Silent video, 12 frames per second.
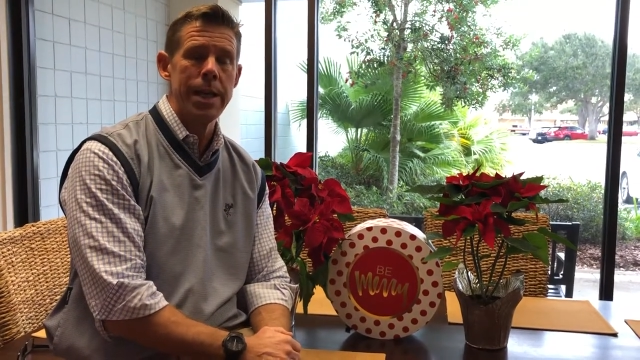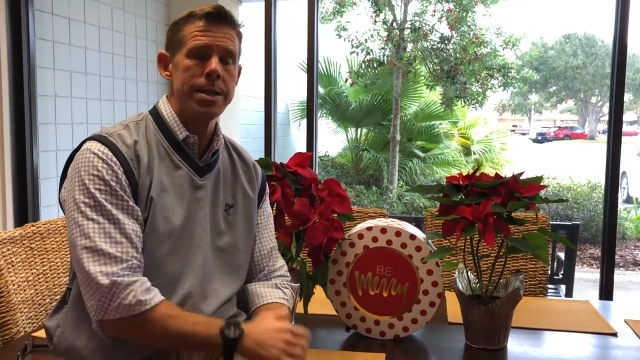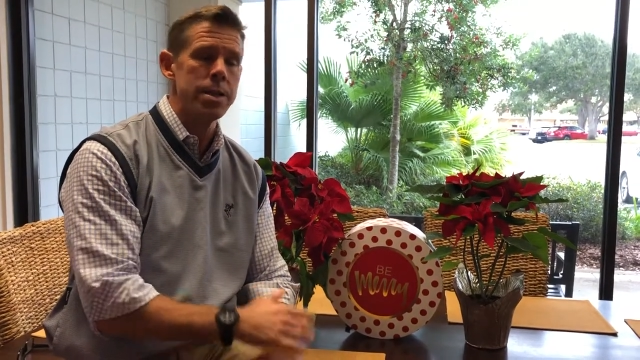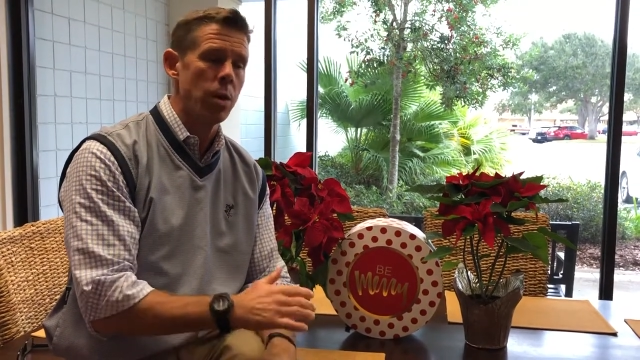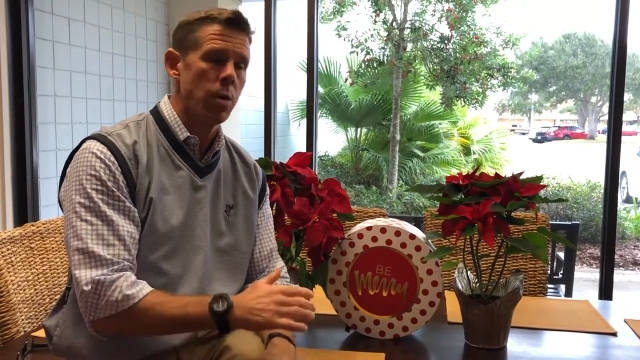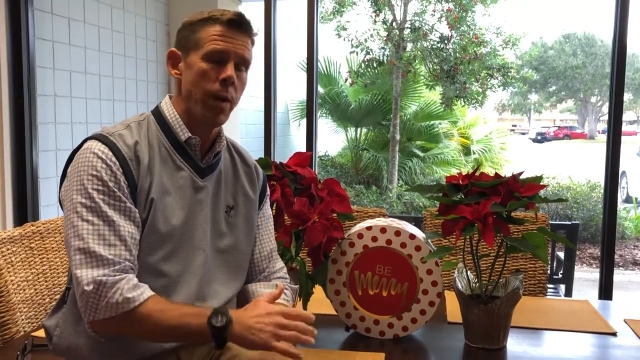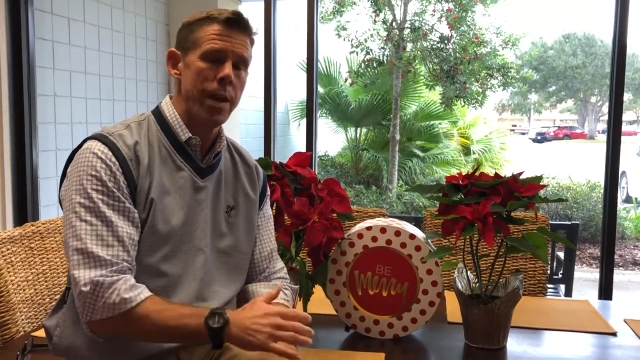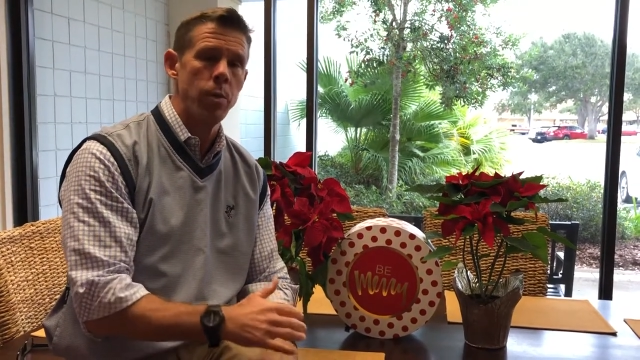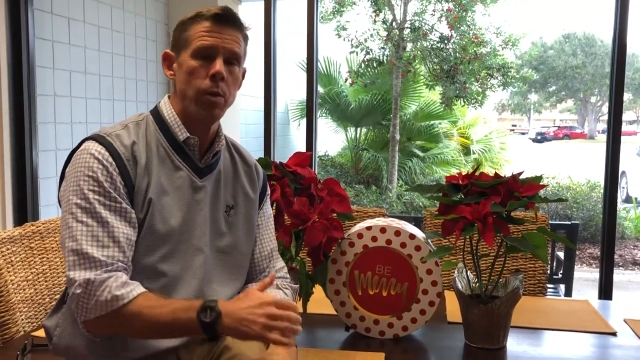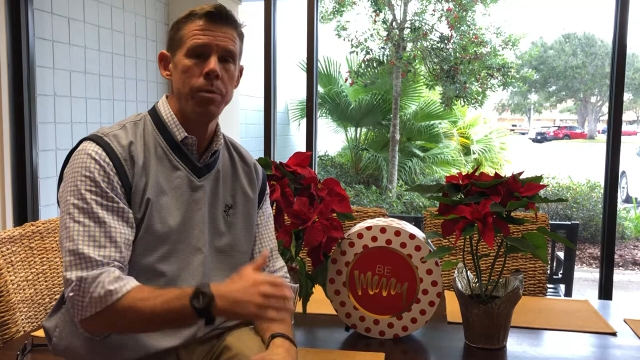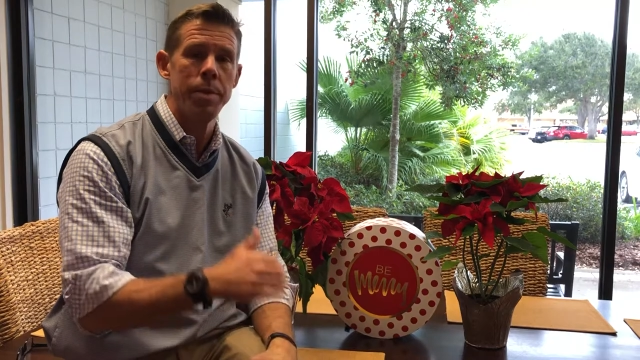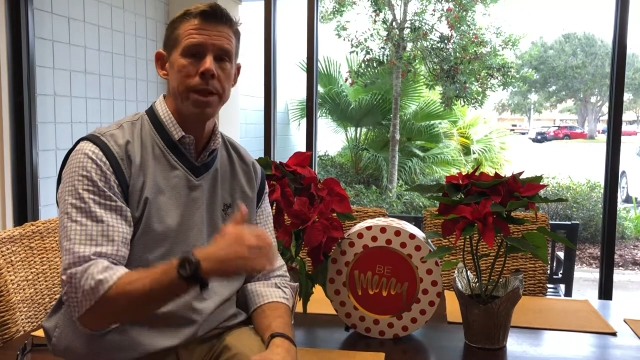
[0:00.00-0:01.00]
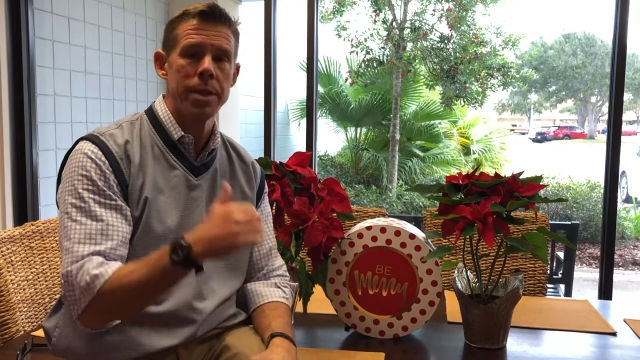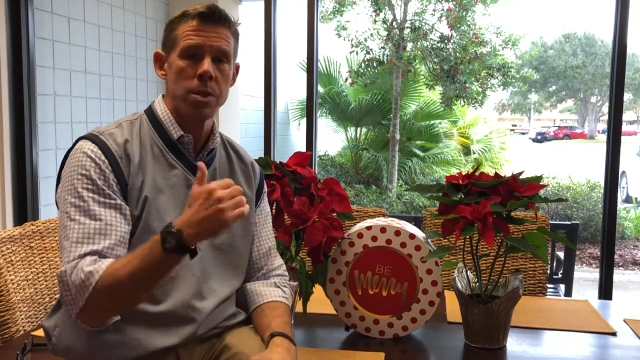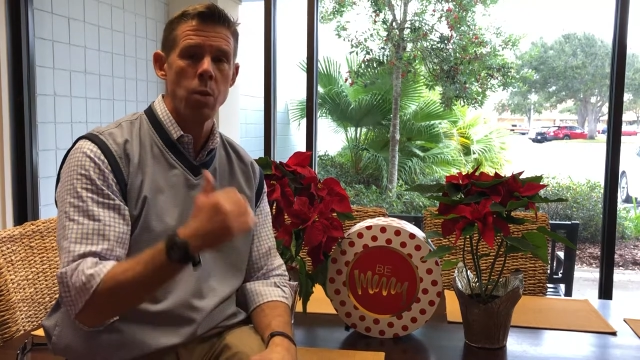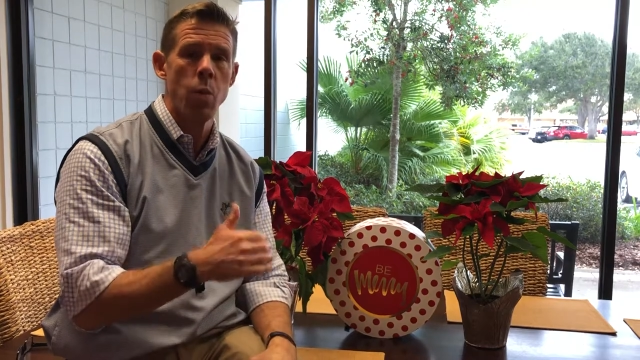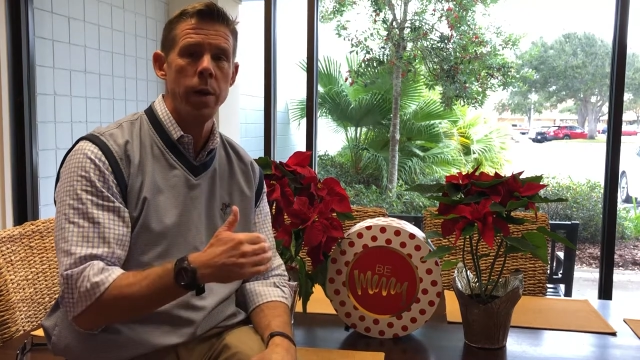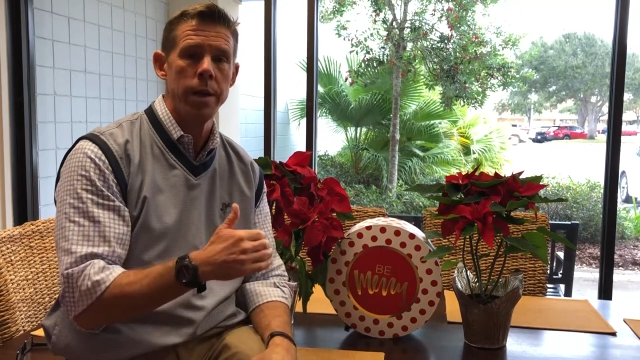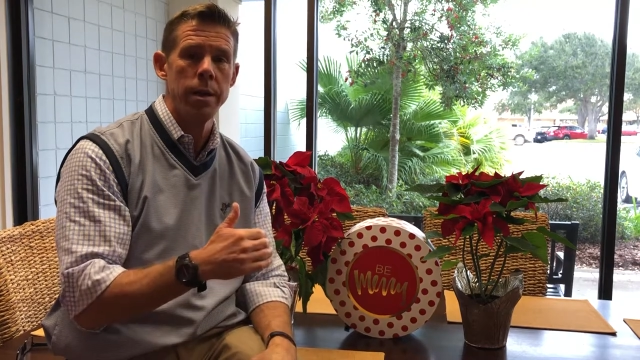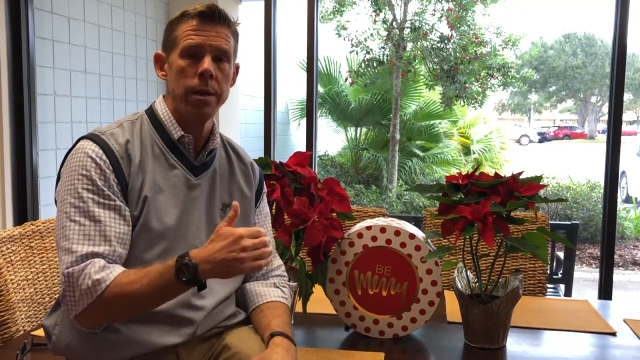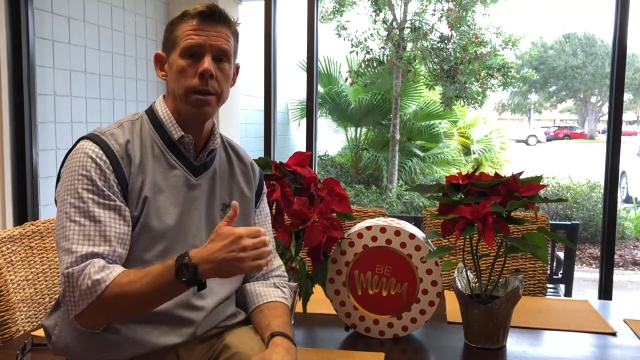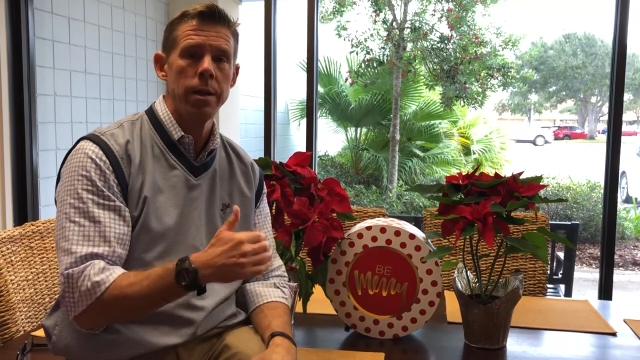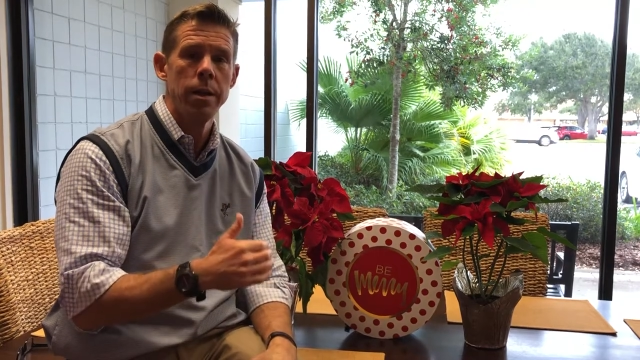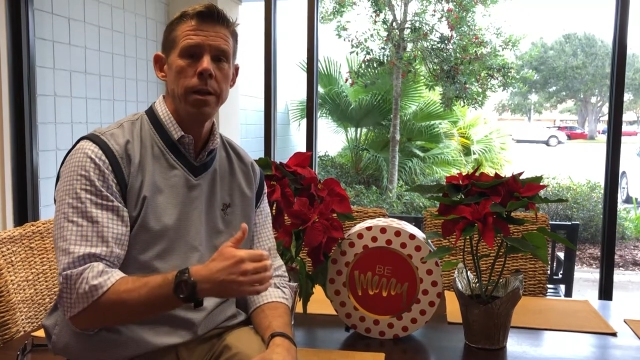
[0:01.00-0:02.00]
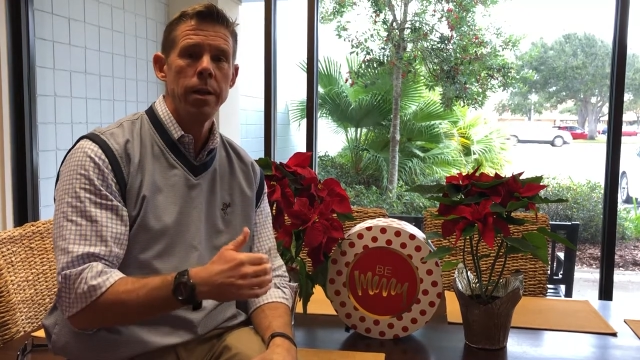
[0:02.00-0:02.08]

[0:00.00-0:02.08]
is a great one because Quentin